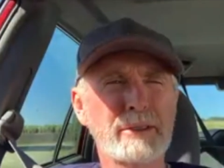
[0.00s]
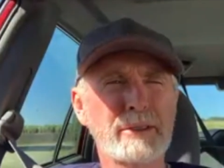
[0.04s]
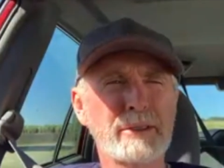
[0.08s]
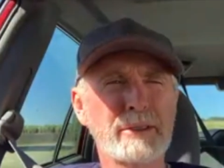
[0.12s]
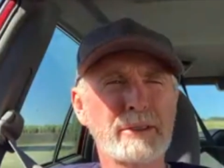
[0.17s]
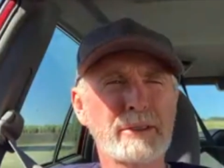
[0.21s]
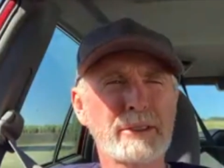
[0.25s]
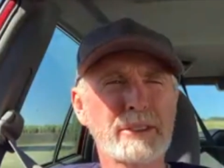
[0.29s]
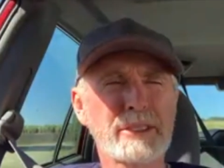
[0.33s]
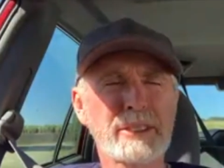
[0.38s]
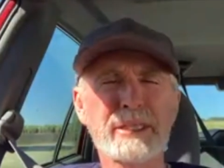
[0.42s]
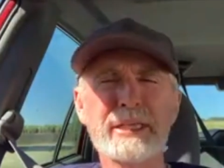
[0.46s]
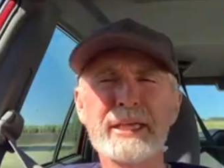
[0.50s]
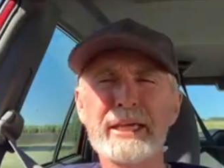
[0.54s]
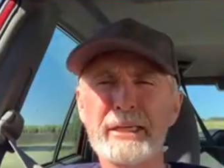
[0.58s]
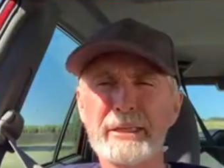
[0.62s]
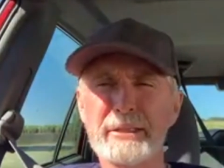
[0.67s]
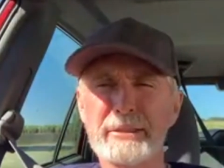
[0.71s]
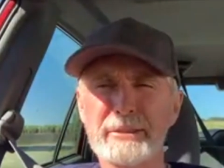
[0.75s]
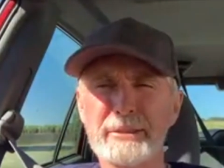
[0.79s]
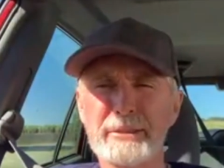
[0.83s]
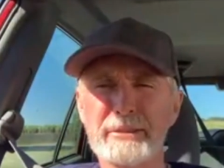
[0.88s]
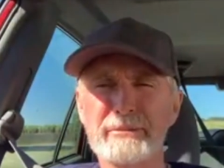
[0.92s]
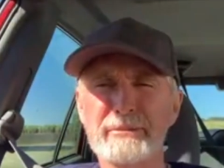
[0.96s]

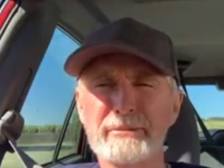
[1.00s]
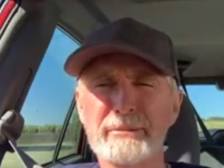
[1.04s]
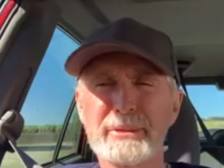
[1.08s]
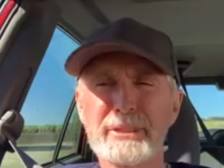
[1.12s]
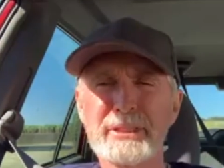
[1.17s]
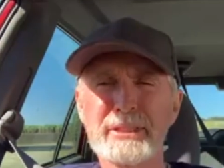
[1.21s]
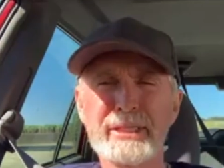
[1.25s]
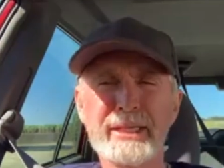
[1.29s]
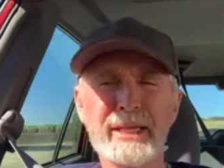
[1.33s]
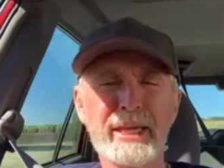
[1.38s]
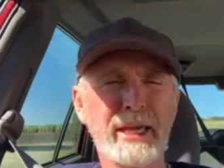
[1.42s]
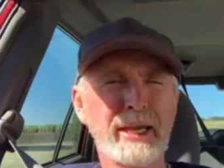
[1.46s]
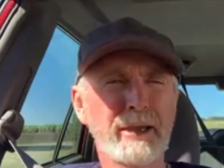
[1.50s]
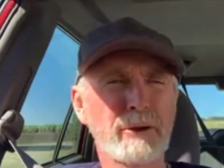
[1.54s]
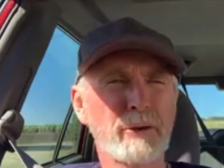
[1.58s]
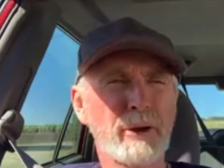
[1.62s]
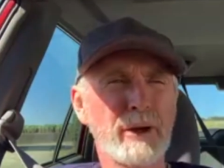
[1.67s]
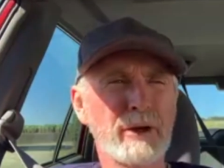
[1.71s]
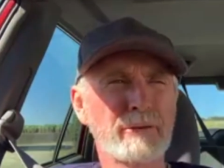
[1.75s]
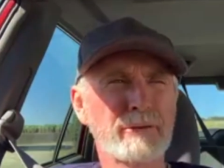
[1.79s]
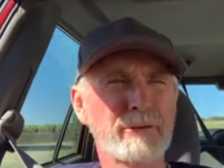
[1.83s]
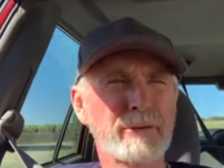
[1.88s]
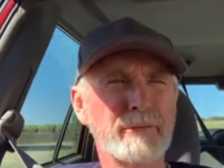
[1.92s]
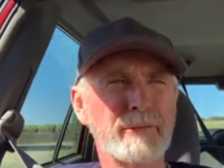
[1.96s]
sling
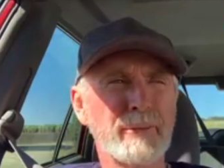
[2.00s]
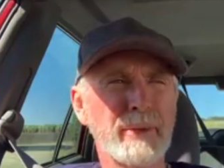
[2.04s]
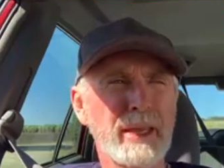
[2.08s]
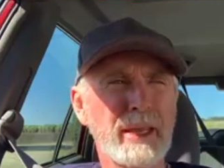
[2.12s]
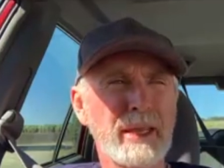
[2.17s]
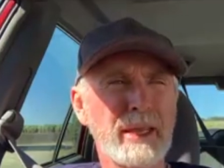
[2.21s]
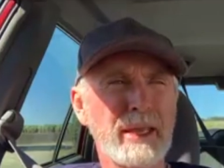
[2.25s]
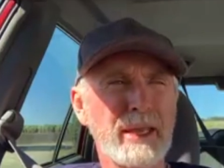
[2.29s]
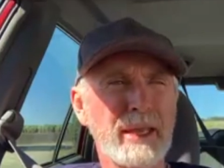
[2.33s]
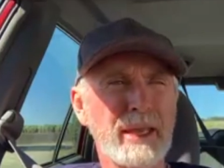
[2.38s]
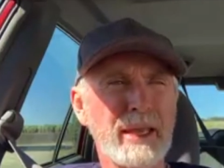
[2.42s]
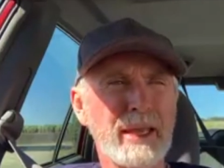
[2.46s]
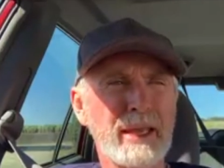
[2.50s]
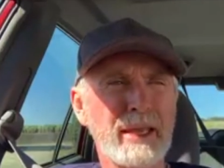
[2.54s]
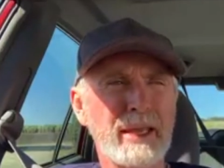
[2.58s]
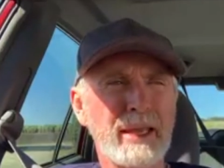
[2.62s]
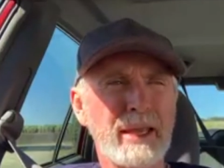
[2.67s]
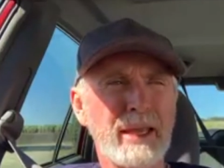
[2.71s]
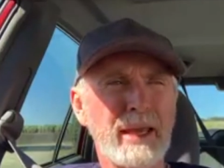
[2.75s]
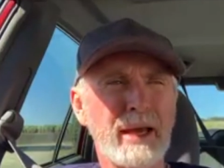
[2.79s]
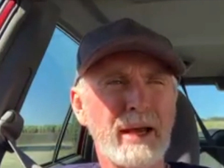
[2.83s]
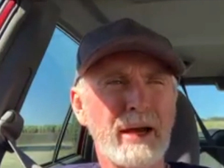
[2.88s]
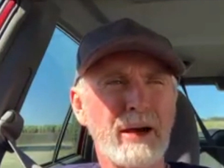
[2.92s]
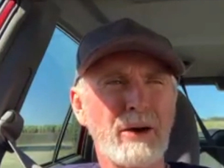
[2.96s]
aircraft.
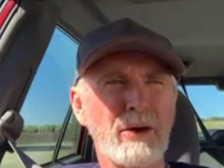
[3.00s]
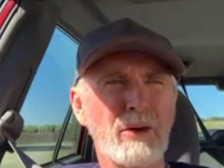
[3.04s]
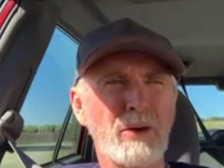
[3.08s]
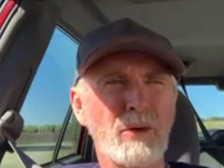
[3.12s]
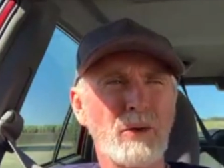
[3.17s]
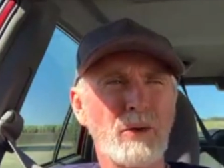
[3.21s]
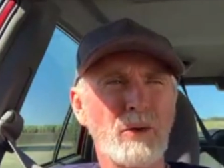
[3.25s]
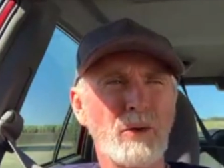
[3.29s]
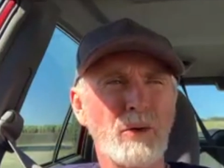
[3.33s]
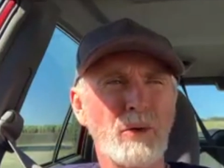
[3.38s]
Now,